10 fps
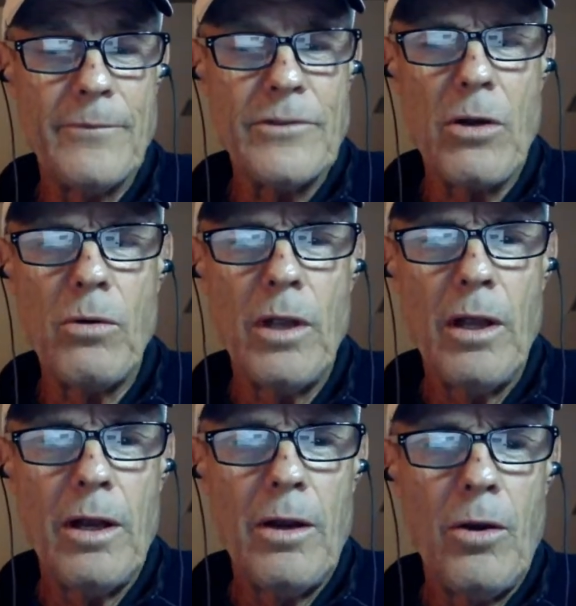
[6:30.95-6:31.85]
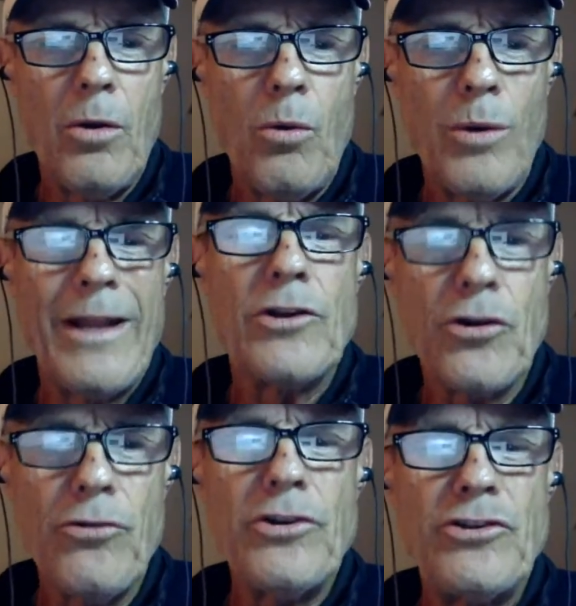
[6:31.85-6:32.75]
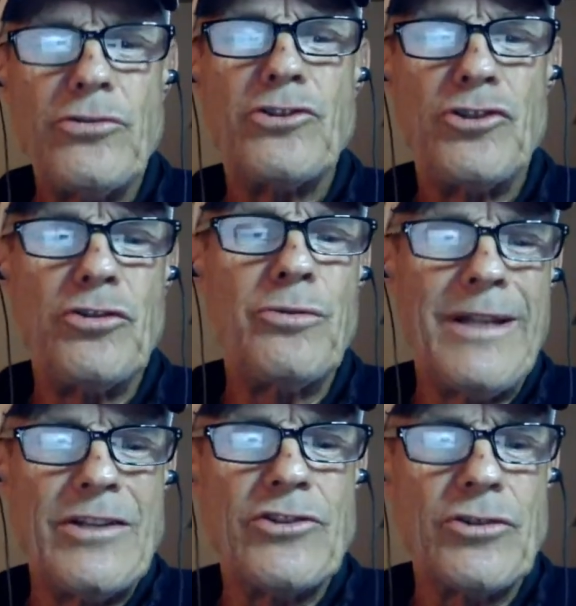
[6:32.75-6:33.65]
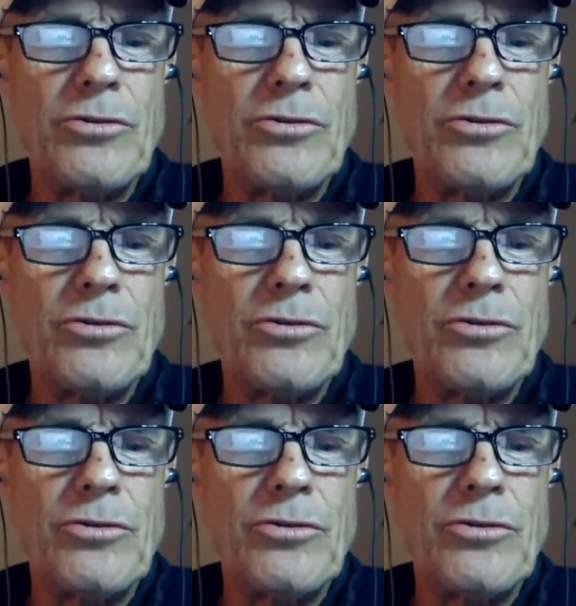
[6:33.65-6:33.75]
So what I encourage you to do is